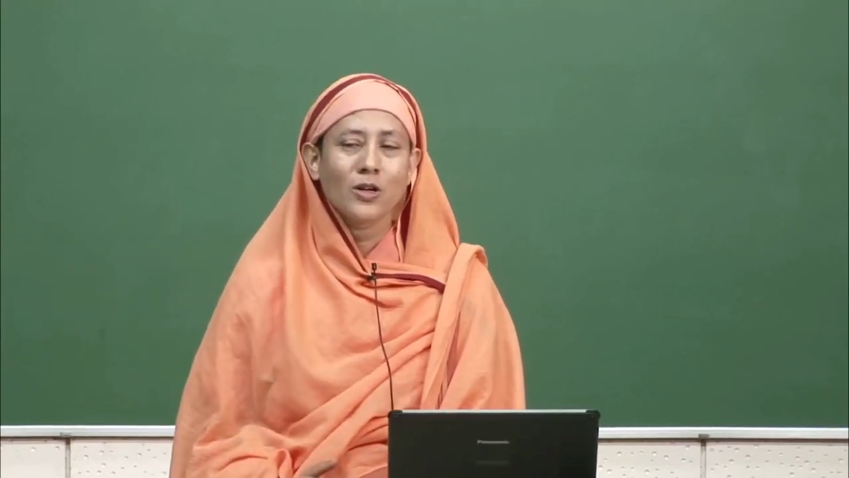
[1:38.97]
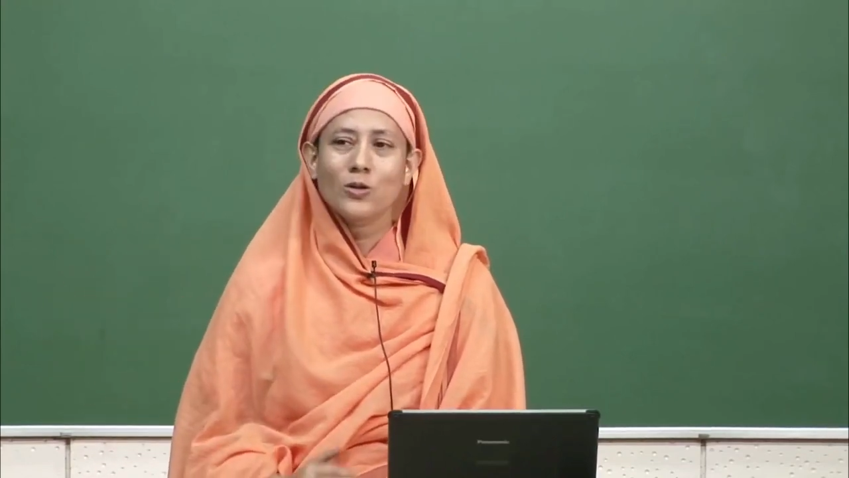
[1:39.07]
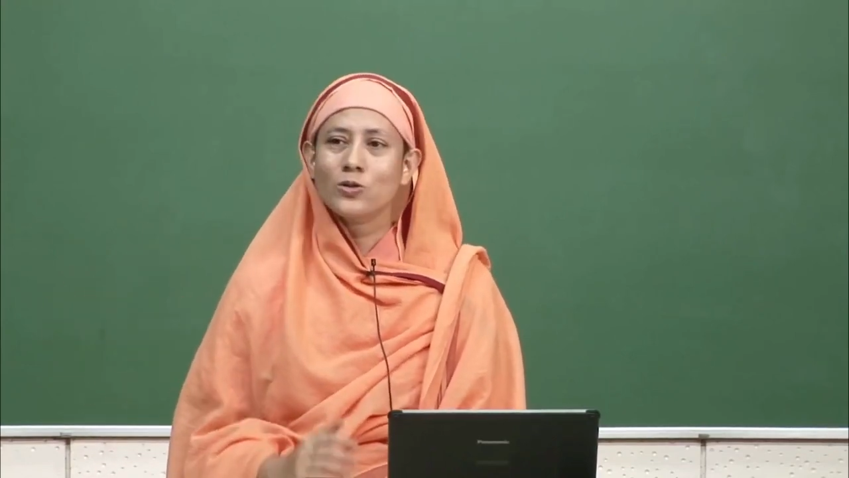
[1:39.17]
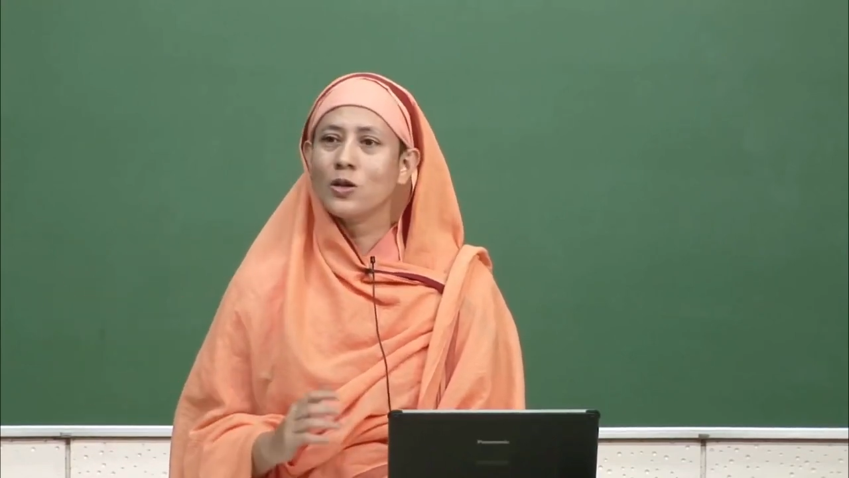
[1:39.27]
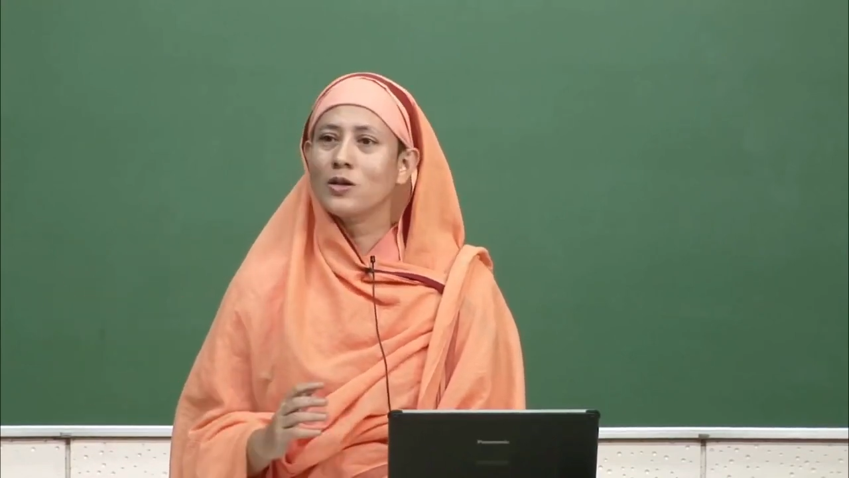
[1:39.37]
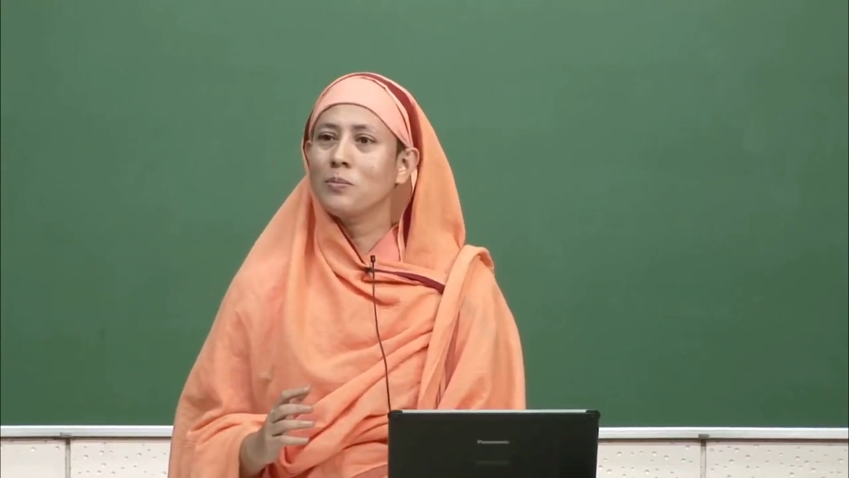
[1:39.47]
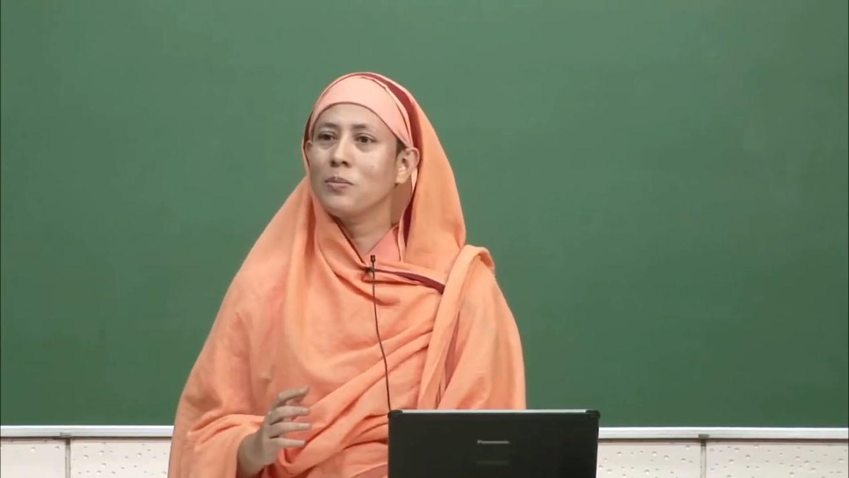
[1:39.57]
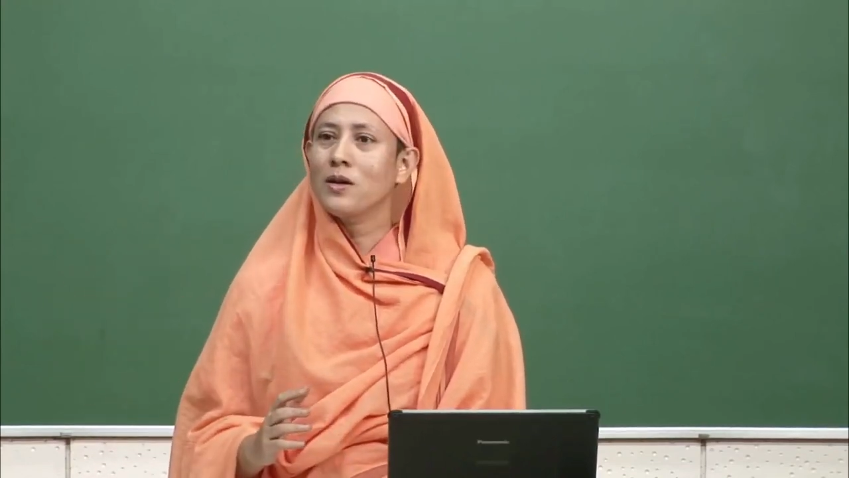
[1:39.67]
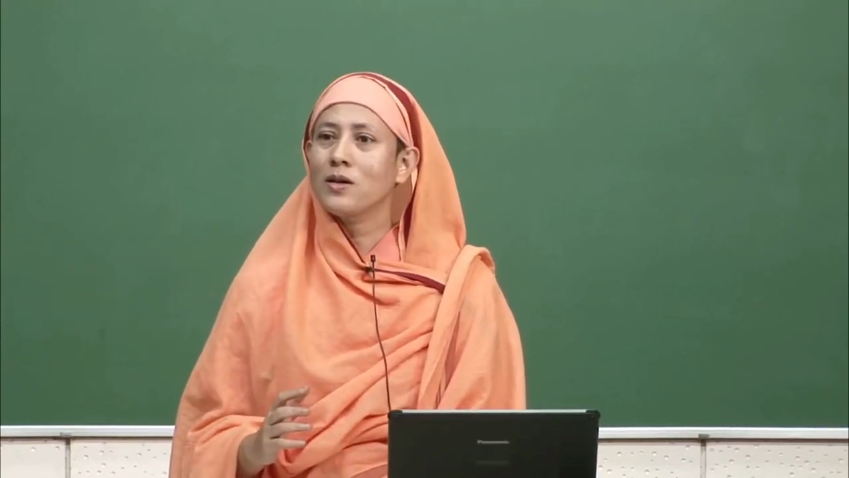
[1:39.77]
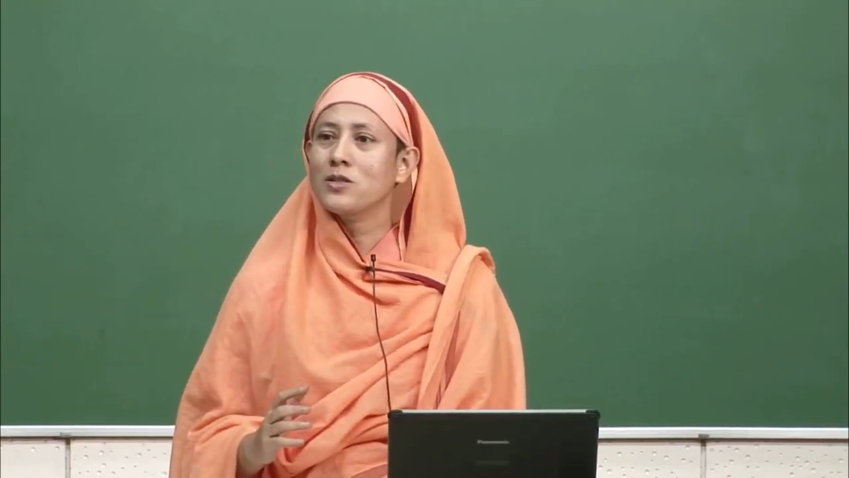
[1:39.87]
you saw the
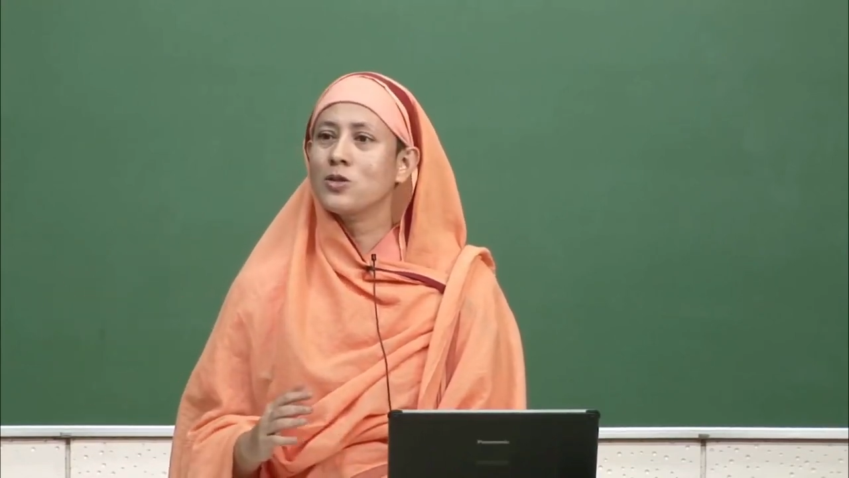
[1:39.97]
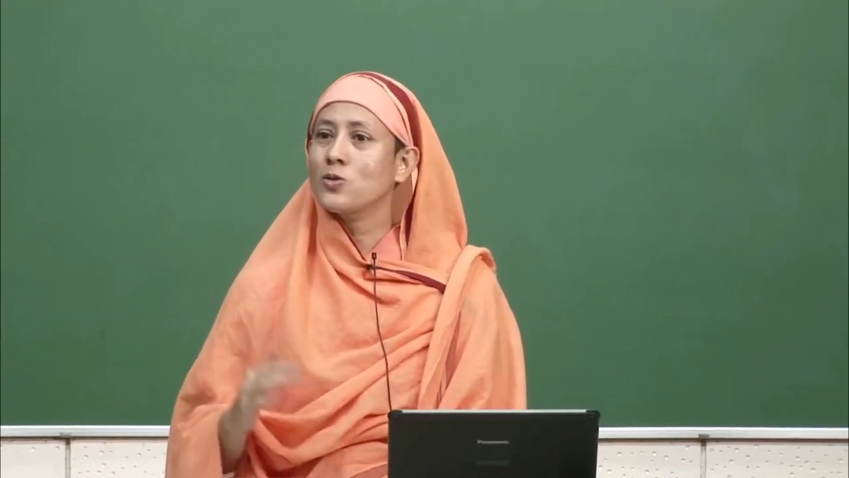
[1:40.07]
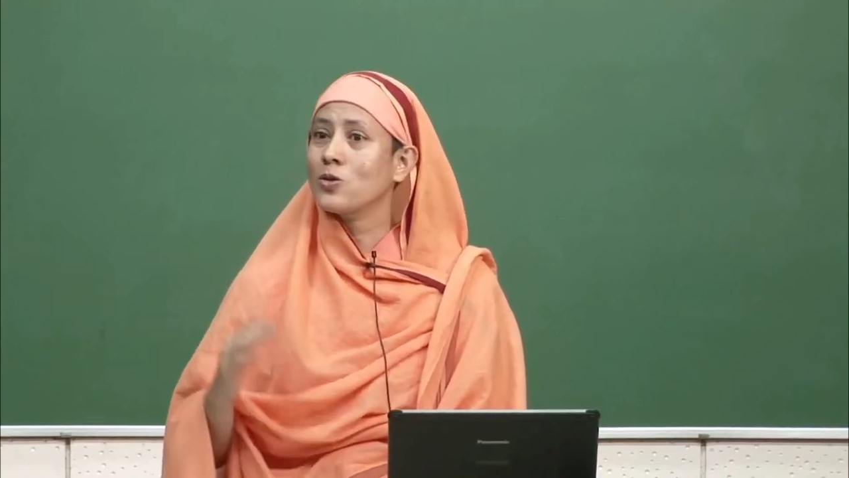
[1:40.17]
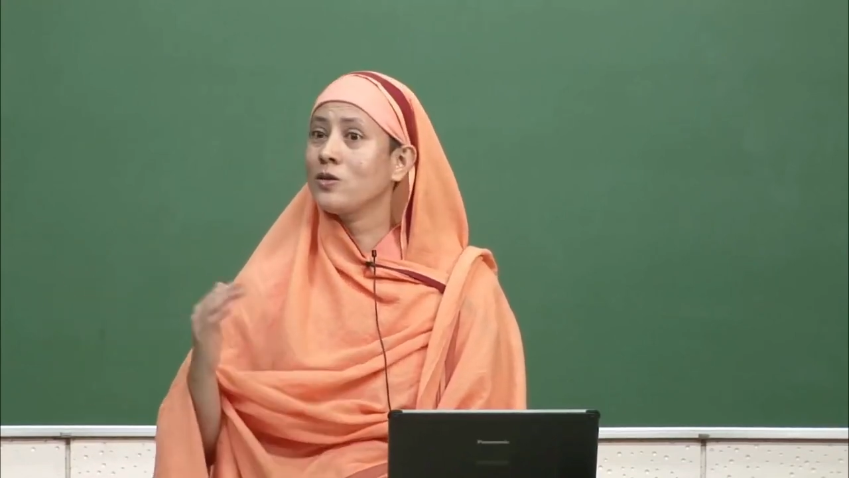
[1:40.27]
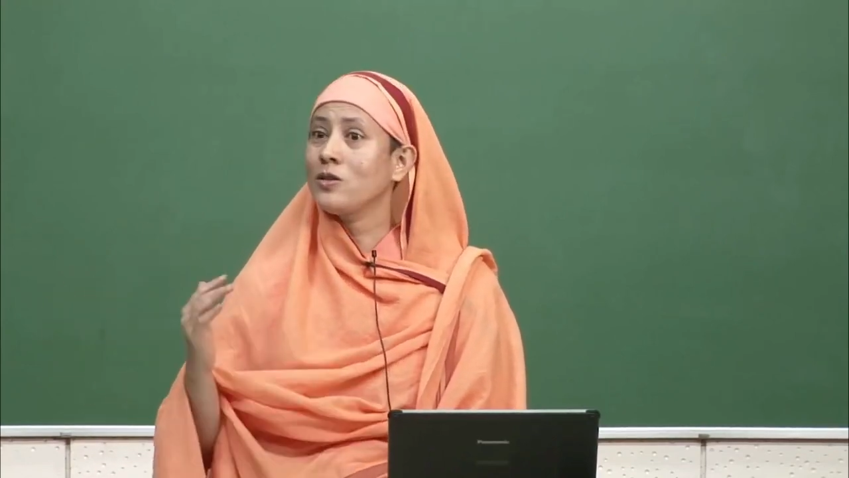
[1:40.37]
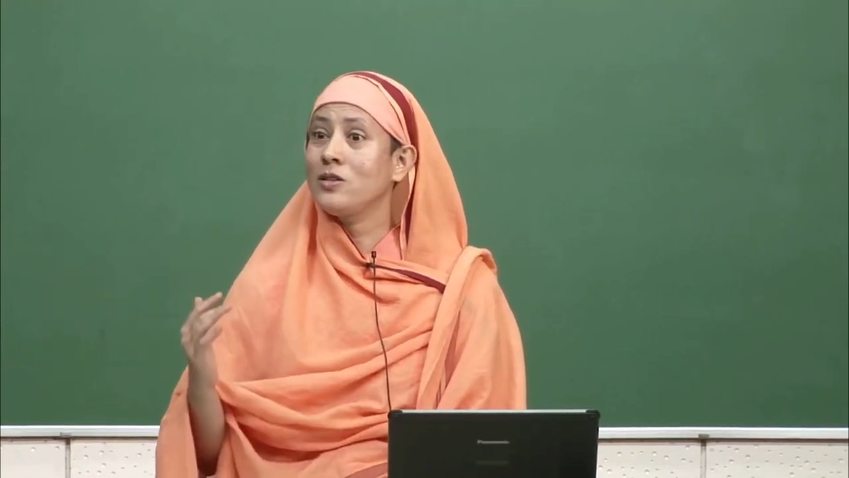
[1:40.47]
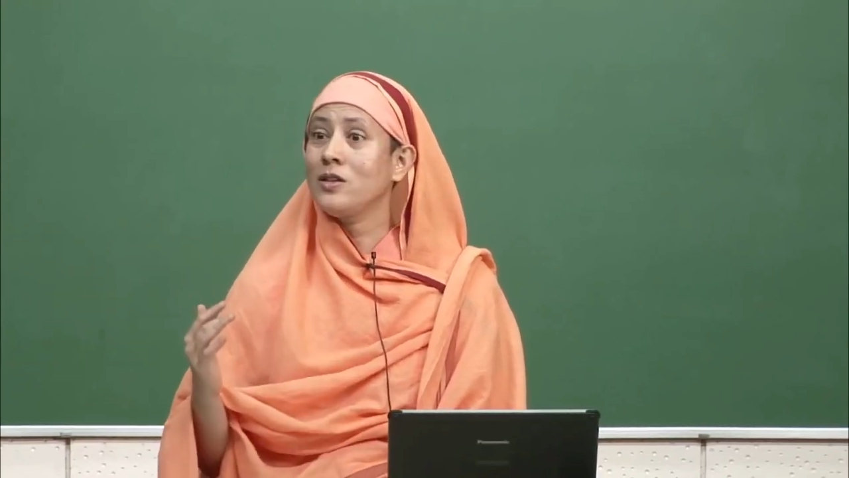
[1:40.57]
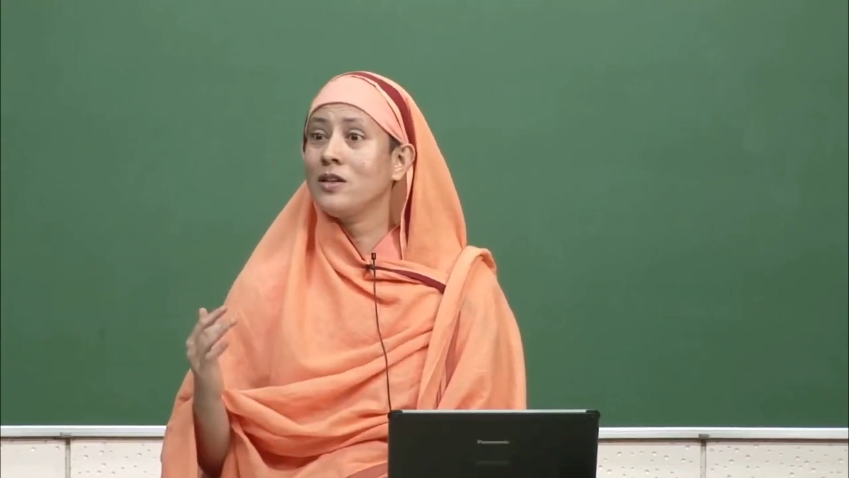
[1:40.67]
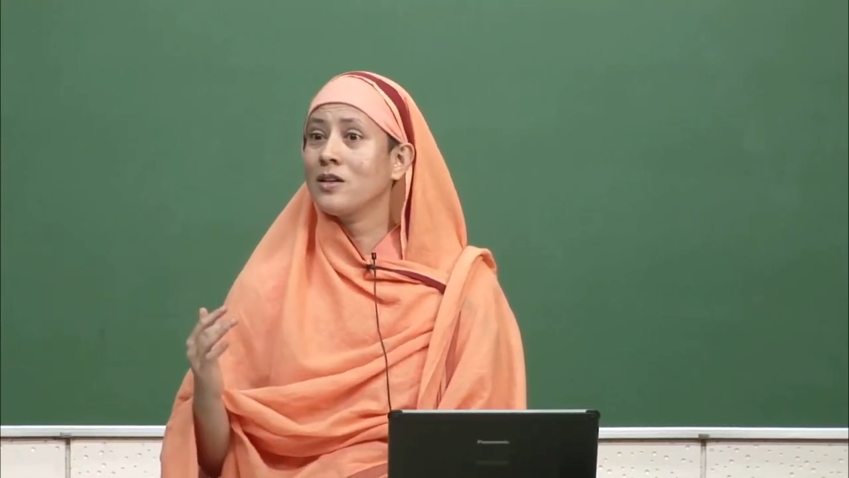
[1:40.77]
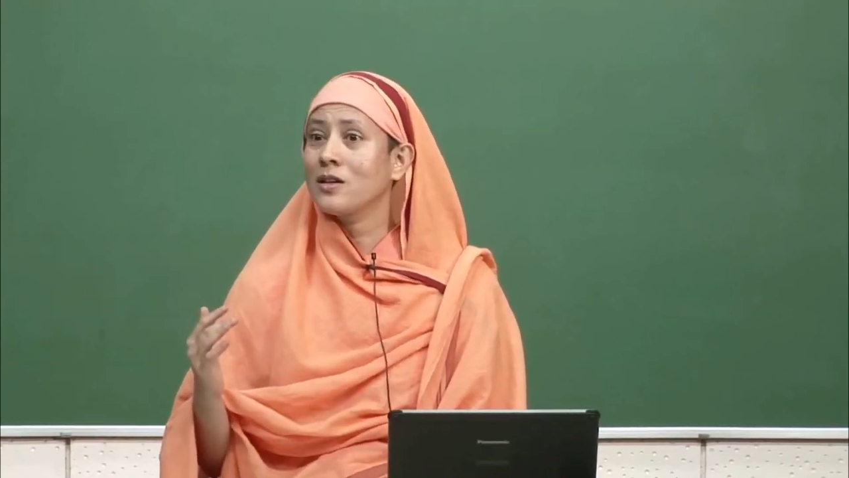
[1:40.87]
birds, you saw the
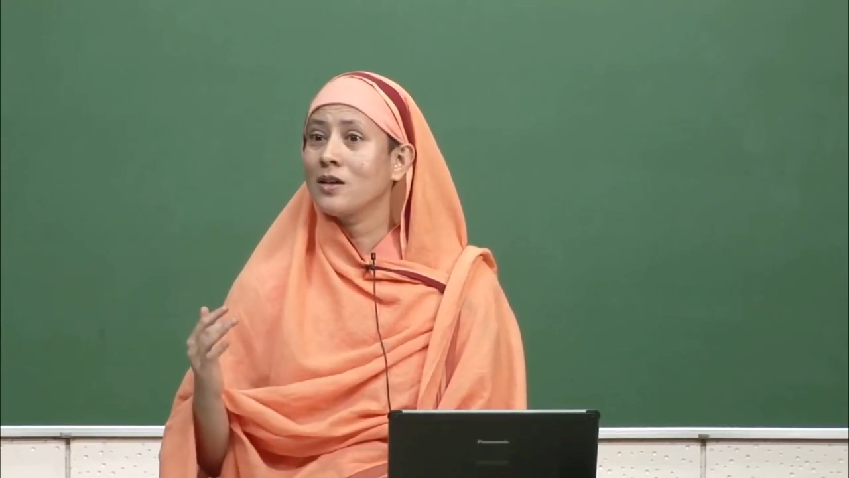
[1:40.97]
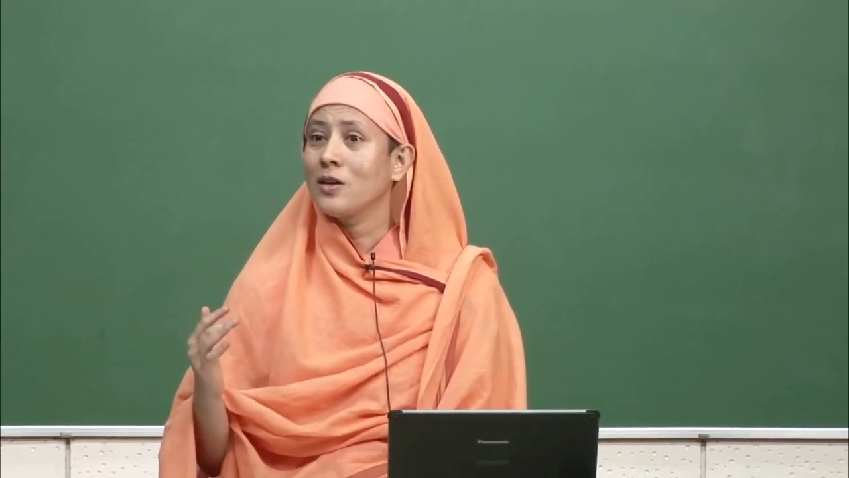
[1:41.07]
deer.